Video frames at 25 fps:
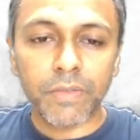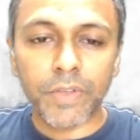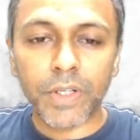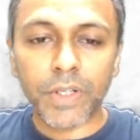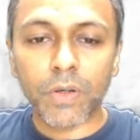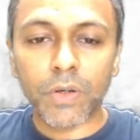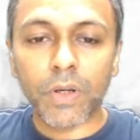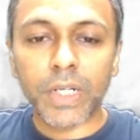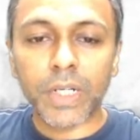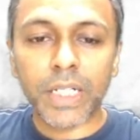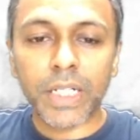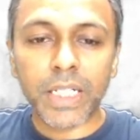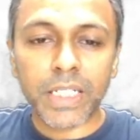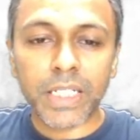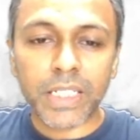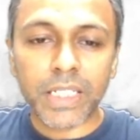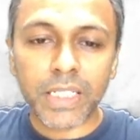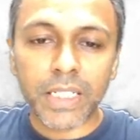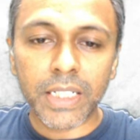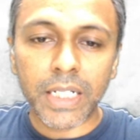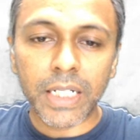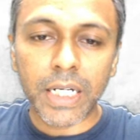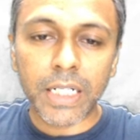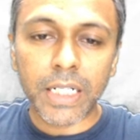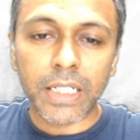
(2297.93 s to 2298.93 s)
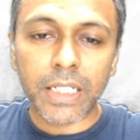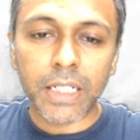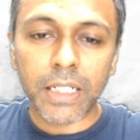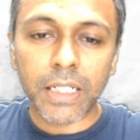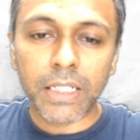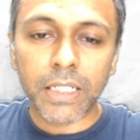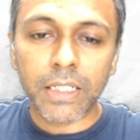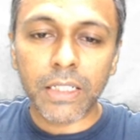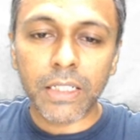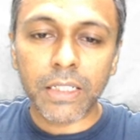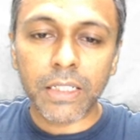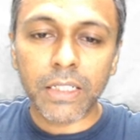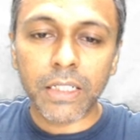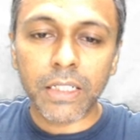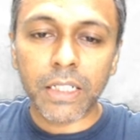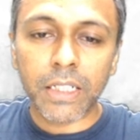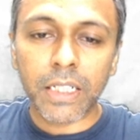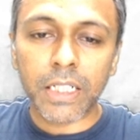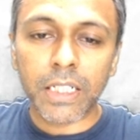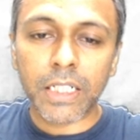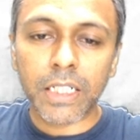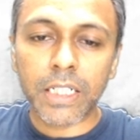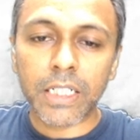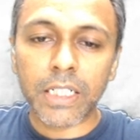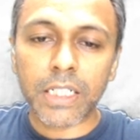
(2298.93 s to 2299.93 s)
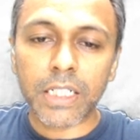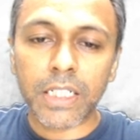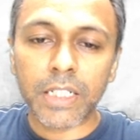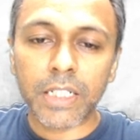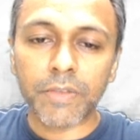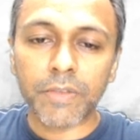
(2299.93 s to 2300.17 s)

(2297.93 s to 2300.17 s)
We call it as delta, and it is